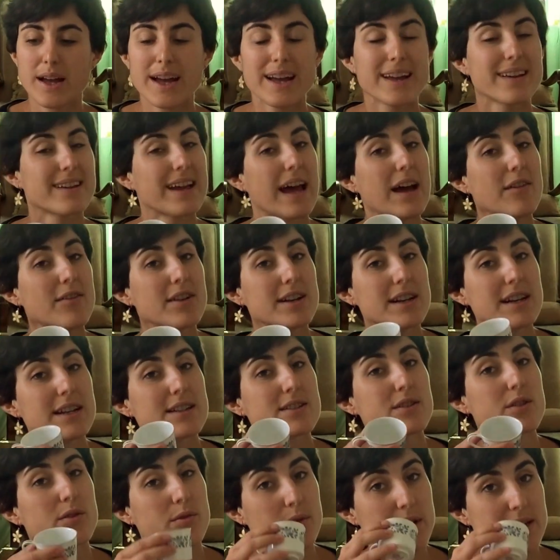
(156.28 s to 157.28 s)
have at
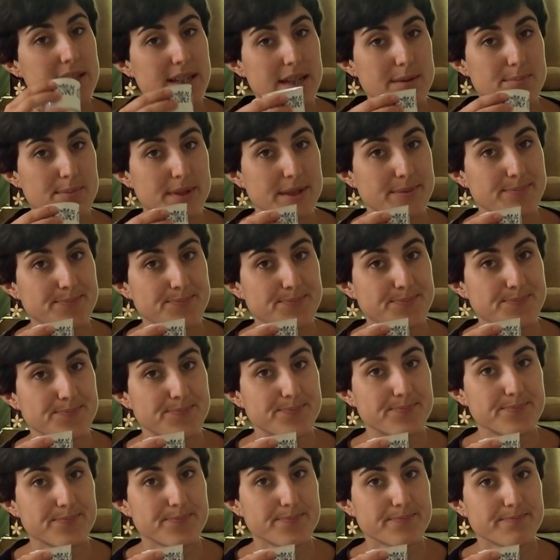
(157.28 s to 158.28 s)
least 3 sips.
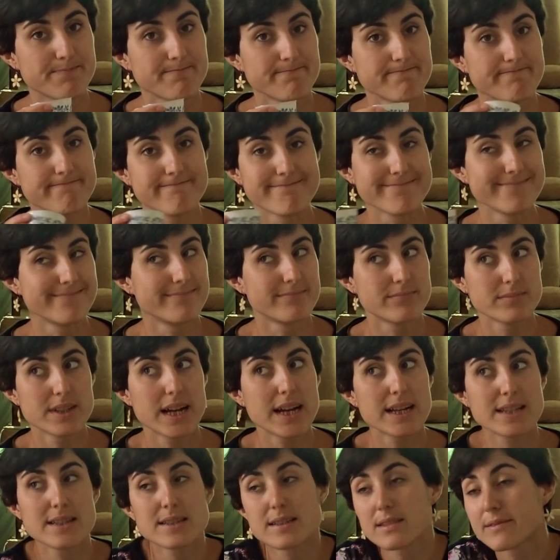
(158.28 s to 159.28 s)

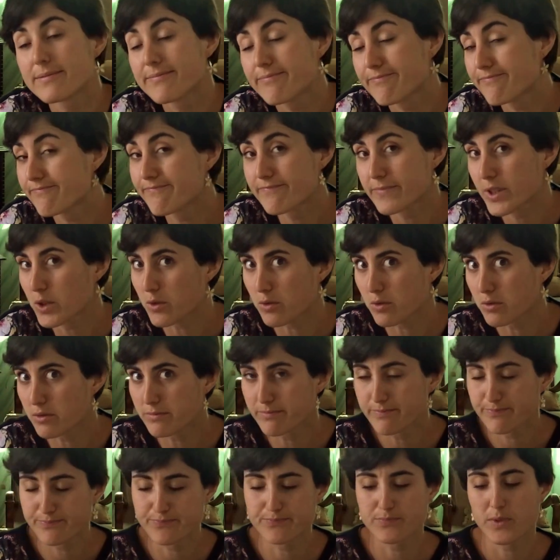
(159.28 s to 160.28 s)
That's the
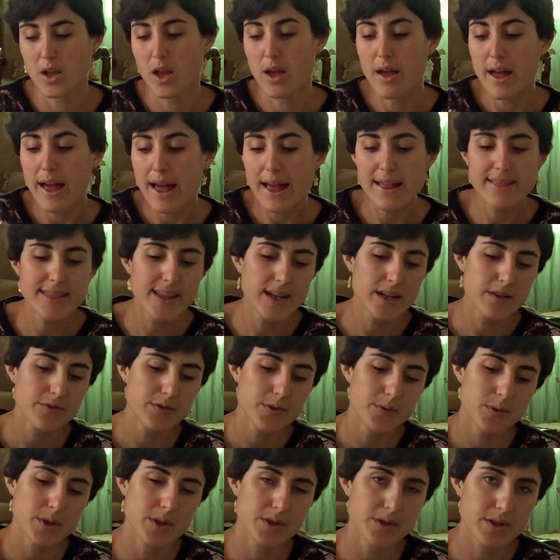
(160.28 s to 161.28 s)
rule. And then if
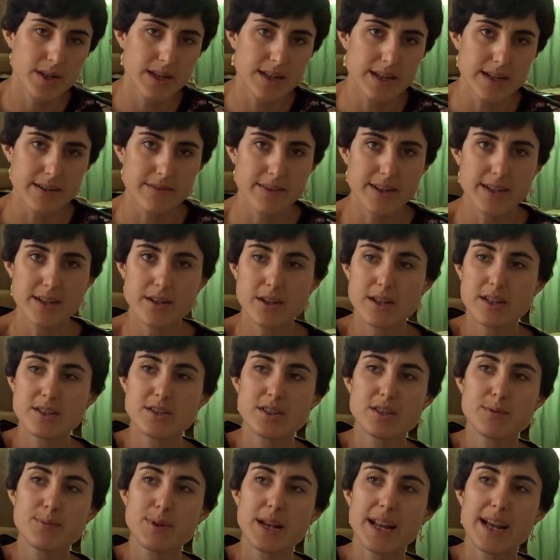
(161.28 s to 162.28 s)
you want, you can leave it. You can
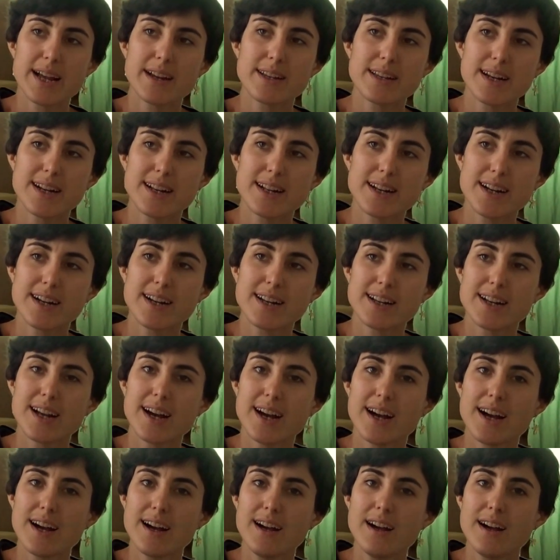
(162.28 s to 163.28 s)
just be like da da da da
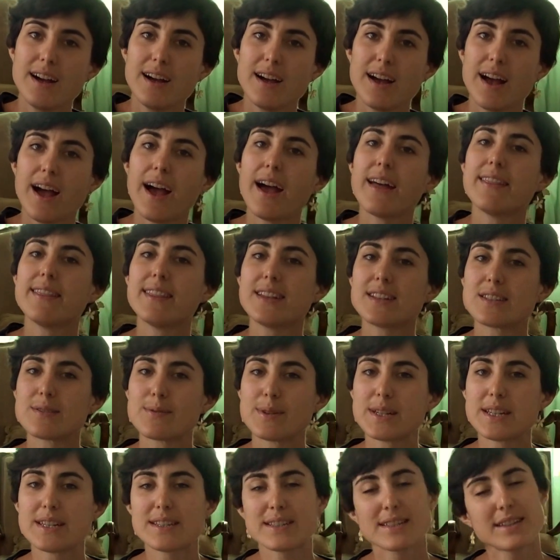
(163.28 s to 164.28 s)
da, and this
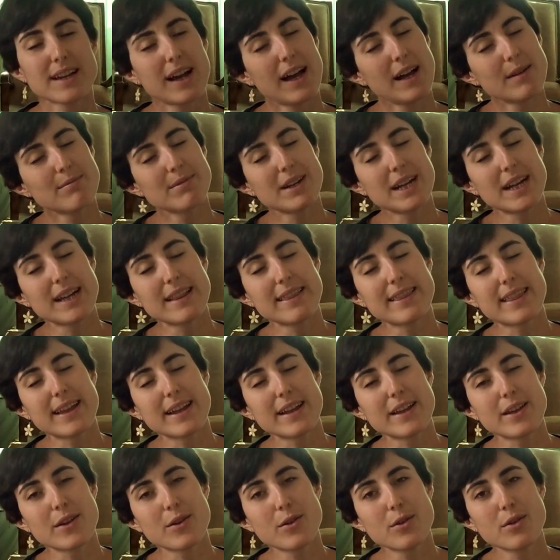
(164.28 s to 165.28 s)
means I'm done,
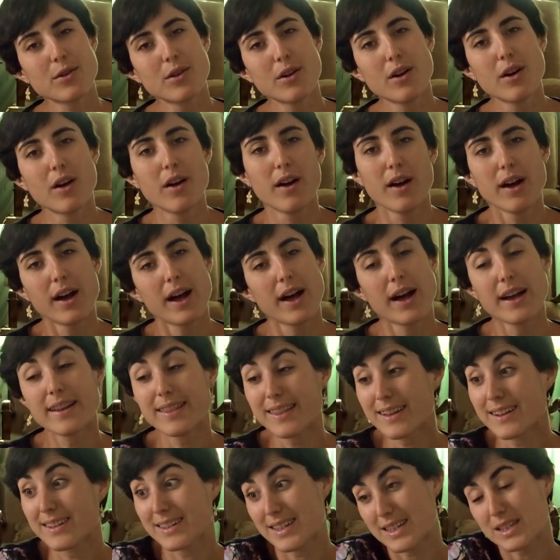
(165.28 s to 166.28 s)
thank you. I
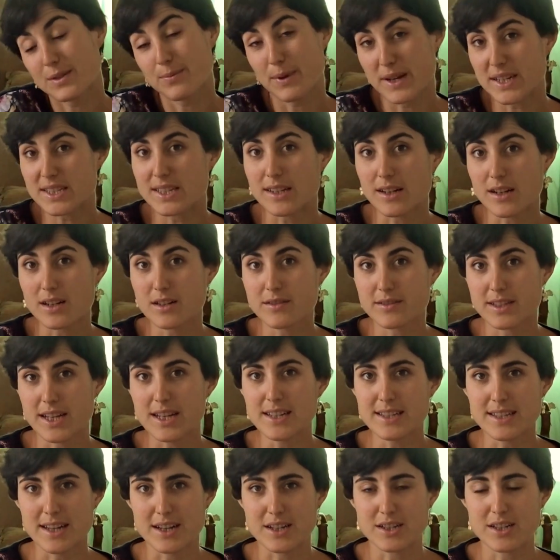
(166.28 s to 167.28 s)
think this makes a lot of
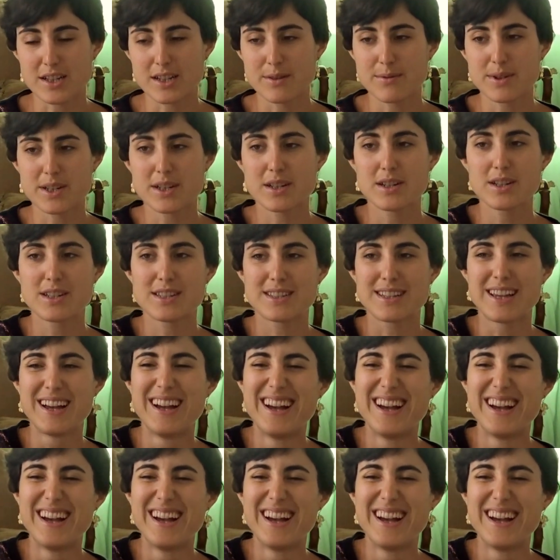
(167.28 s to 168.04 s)
sense actually, because